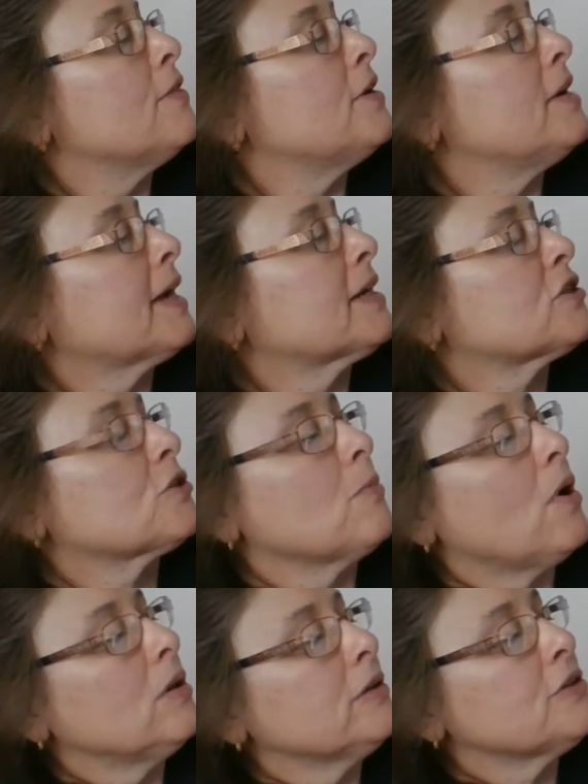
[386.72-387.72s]
The next
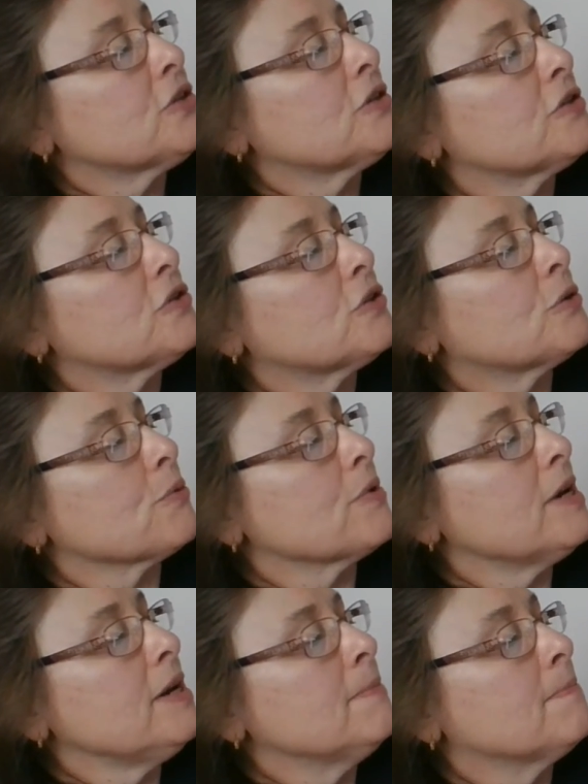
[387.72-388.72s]
smallest is
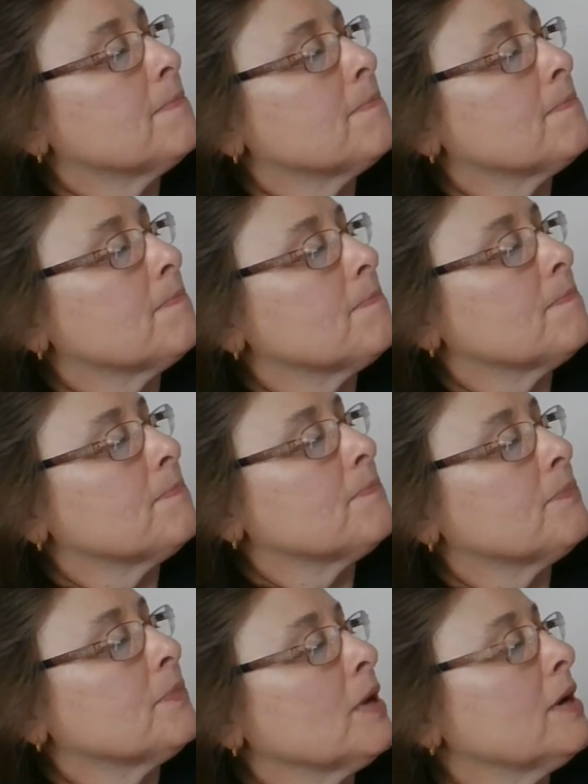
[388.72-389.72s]
3.
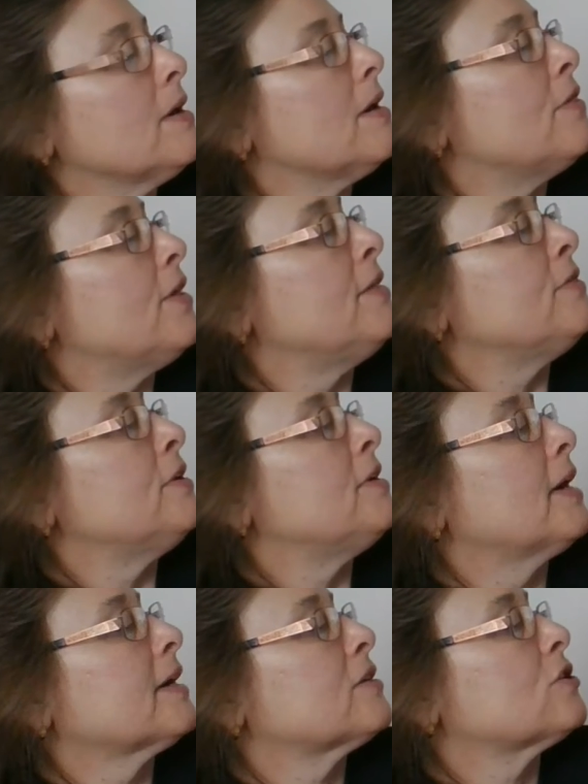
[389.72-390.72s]
Then the
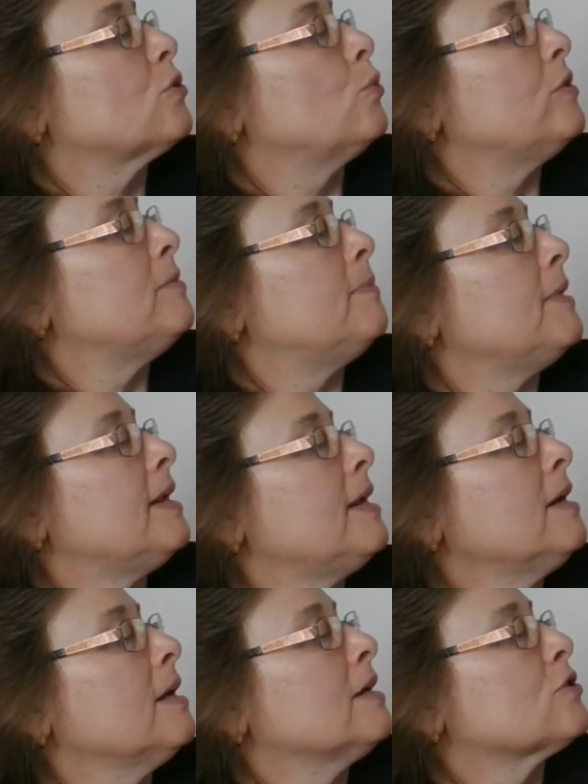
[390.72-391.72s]
next would
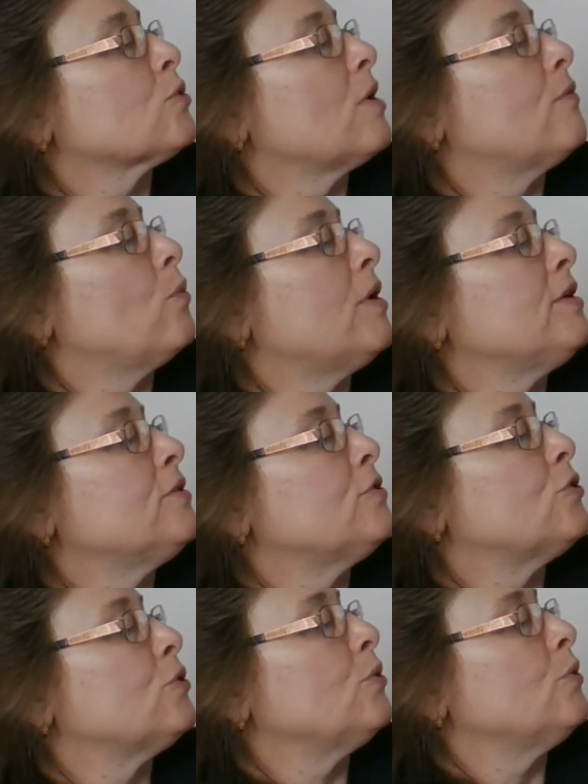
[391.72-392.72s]
be, so I have
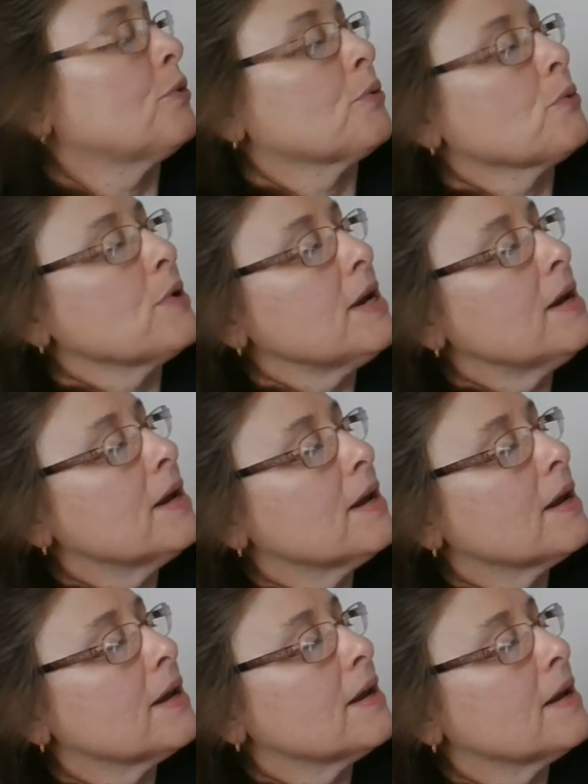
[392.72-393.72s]
1, 2, 3,
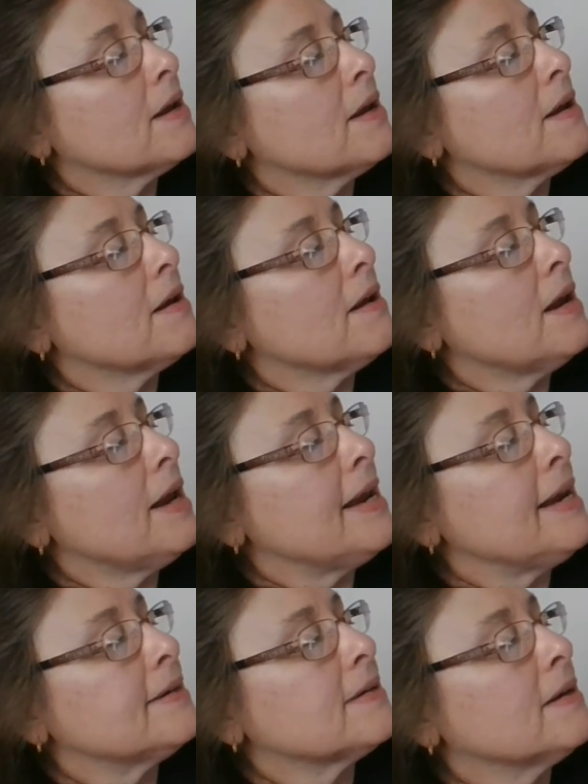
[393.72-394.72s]

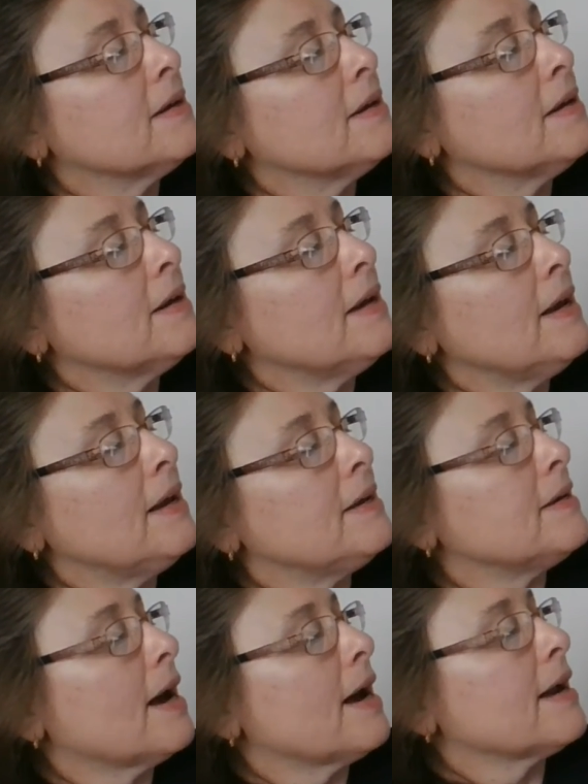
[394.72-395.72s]
8,
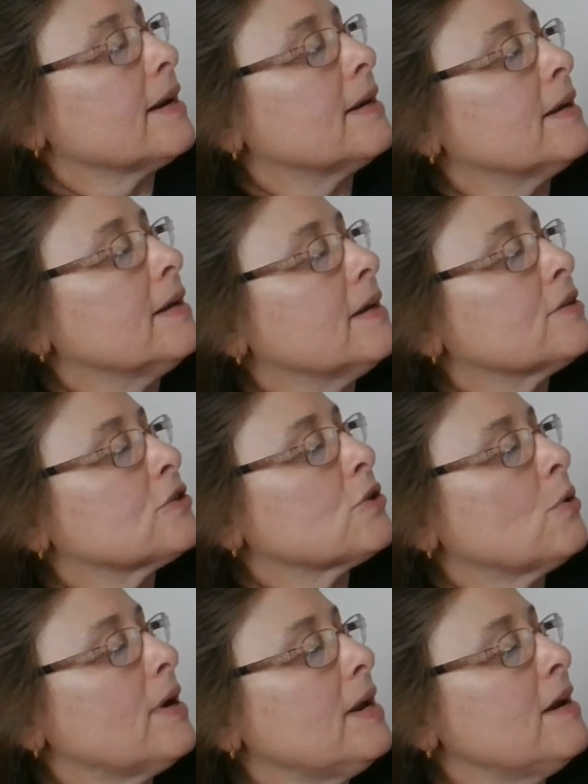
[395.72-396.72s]
and 9.
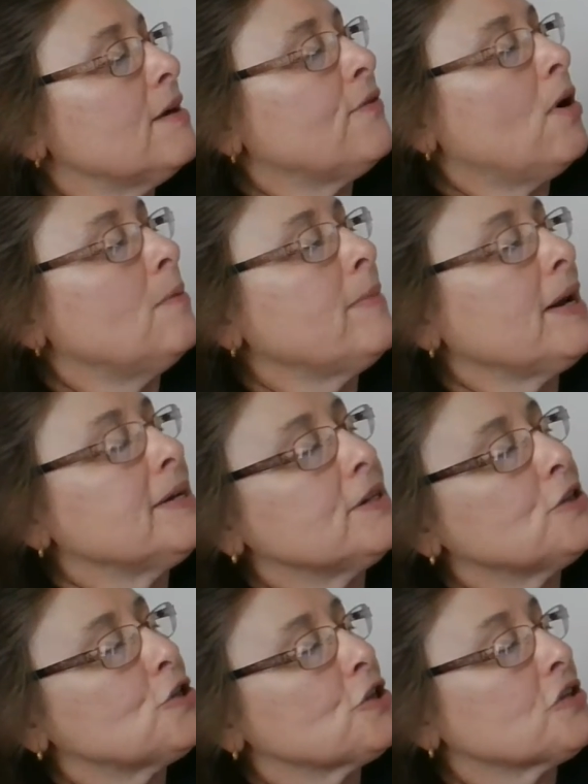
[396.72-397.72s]
So I have all my
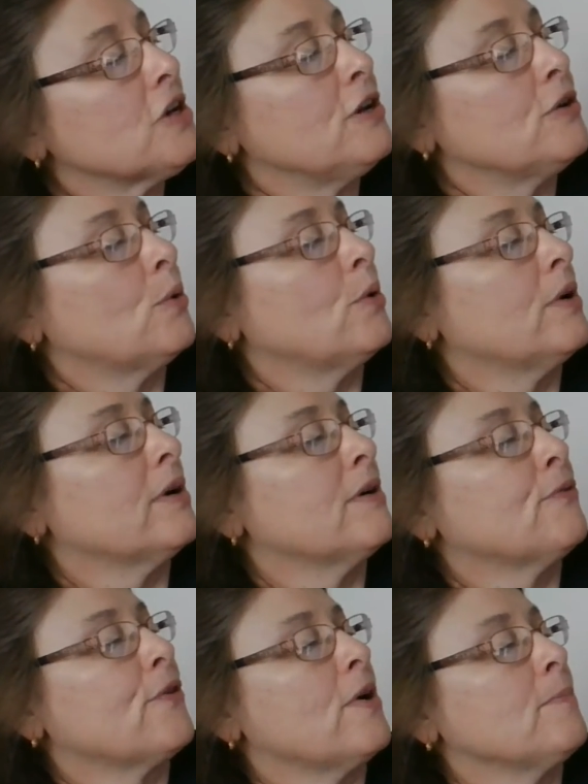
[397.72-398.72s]
digits in
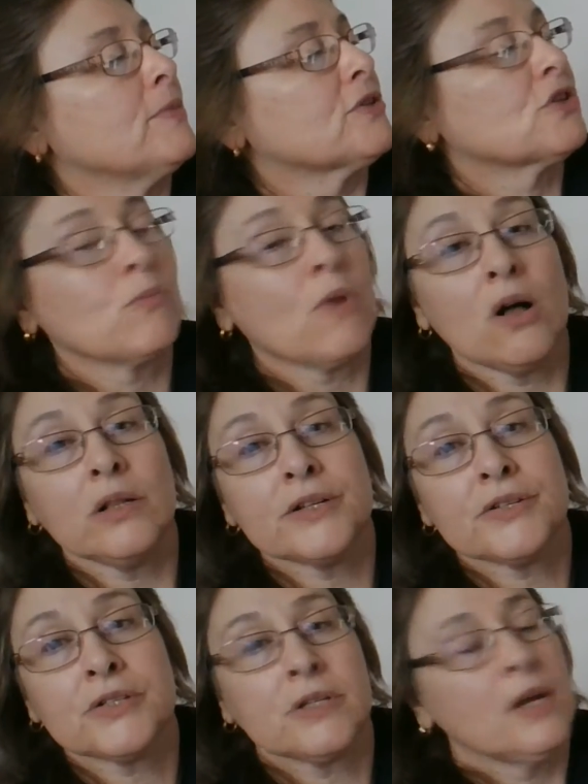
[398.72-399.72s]
order from the
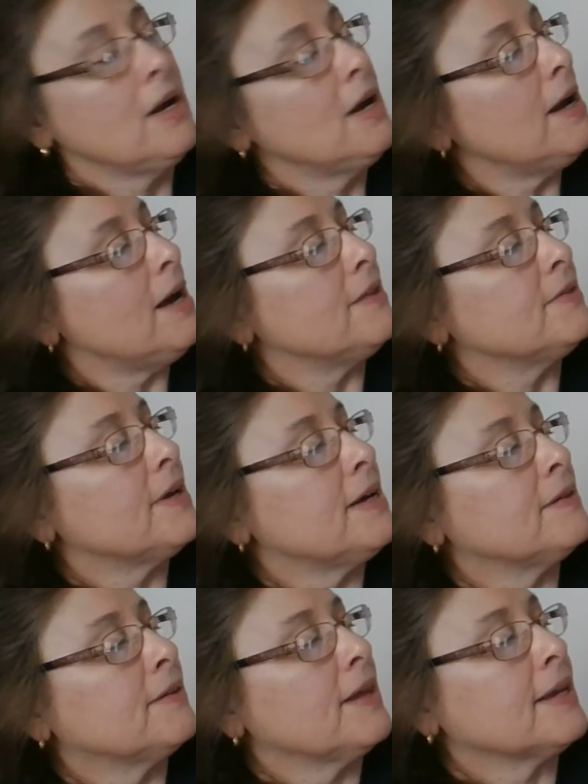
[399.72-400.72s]
smallest, and
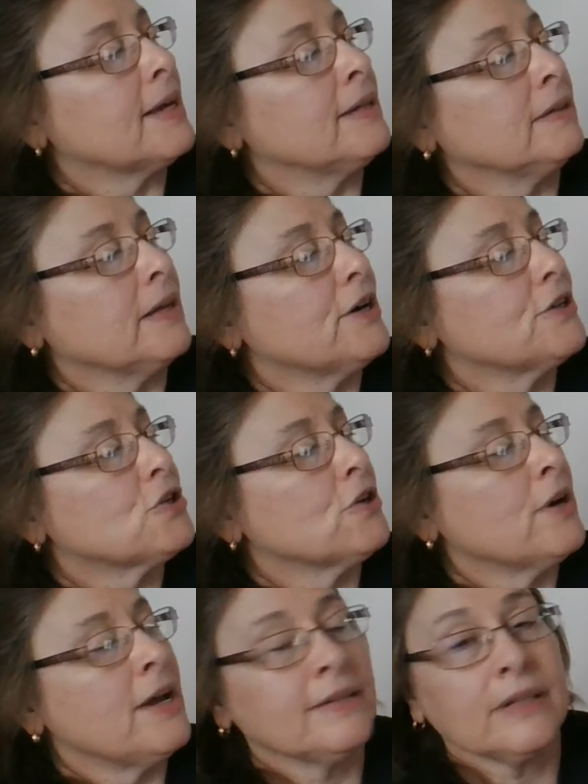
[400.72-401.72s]
then they get
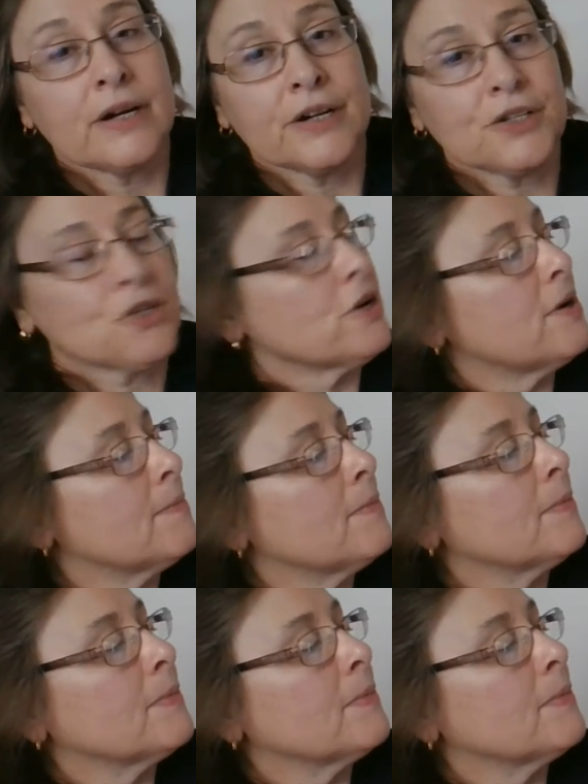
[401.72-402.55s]
larger and larger.